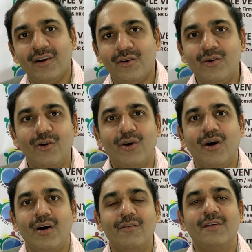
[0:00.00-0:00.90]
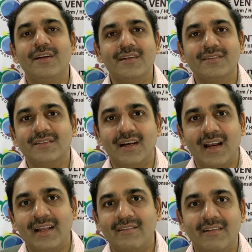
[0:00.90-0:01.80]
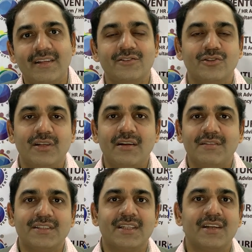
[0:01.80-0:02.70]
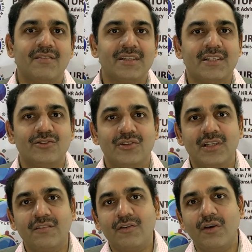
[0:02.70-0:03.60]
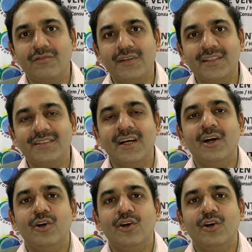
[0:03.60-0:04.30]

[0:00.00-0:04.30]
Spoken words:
various whether it's your self-esteem, whether it's your self-confidence.